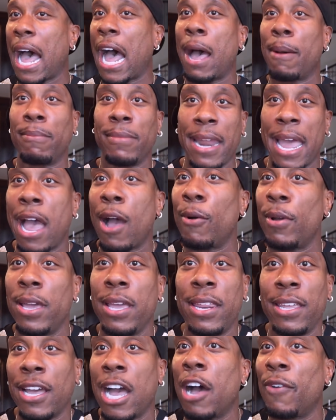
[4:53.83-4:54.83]
I'm
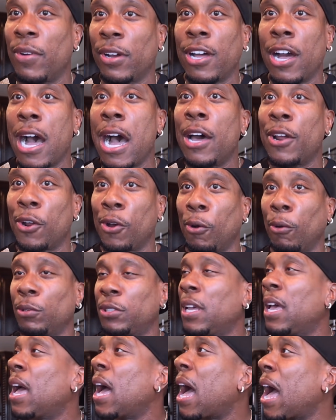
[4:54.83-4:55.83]
now eating
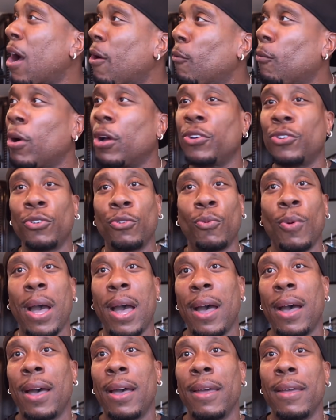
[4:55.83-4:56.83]
avocados. I wonder
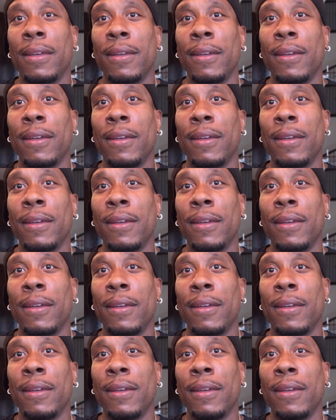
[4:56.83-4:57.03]
why.